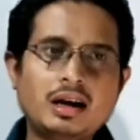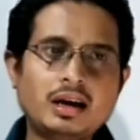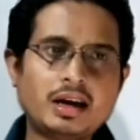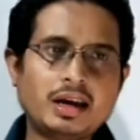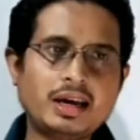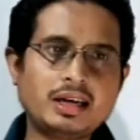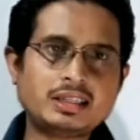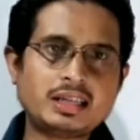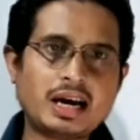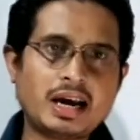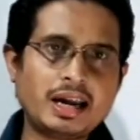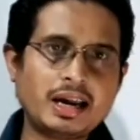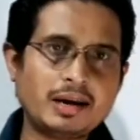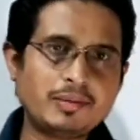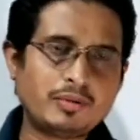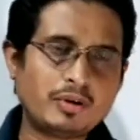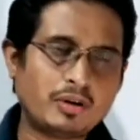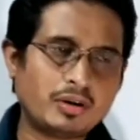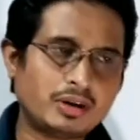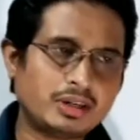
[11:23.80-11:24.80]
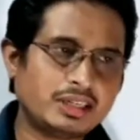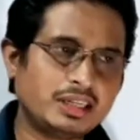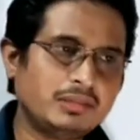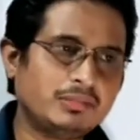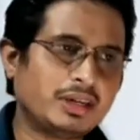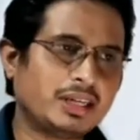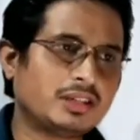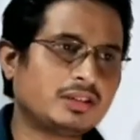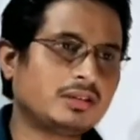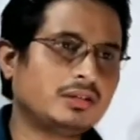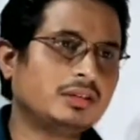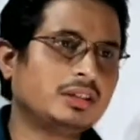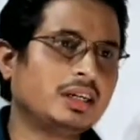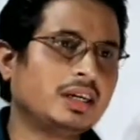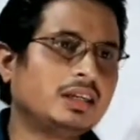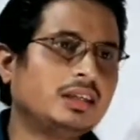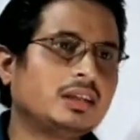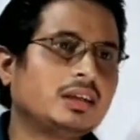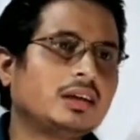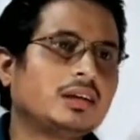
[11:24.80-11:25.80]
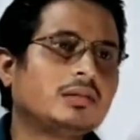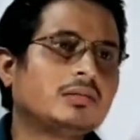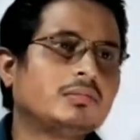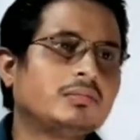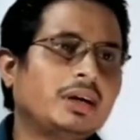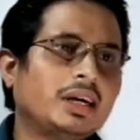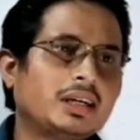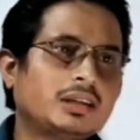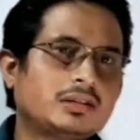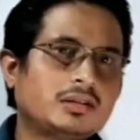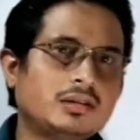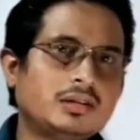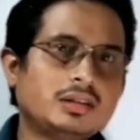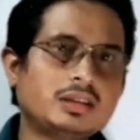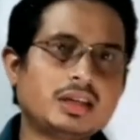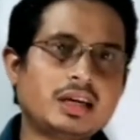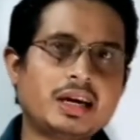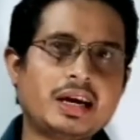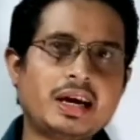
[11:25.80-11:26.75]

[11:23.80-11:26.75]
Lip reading: as I have already mentioned that vectors